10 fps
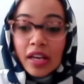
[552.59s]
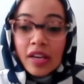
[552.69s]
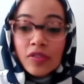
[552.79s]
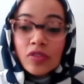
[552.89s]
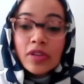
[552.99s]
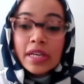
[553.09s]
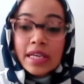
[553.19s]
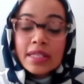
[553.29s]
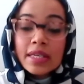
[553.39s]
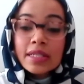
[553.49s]
even
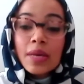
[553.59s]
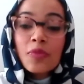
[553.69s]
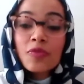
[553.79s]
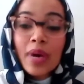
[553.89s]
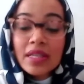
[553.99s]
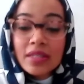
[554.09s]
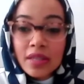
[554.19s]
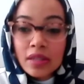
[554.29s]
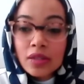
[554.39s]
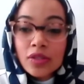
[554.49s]
releasing some of my
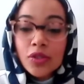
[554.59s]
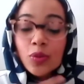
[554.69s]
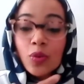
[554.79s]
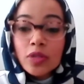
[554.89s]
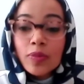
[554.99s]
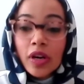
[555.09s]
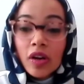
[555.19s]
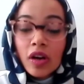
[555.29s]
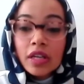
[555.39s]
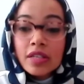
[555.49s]
skills towards my
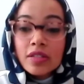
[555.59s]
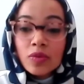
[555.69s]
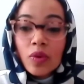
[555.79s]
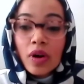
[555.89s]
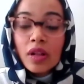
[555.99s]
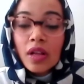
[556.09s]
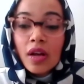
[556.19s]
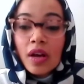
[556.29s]
colleagues as well.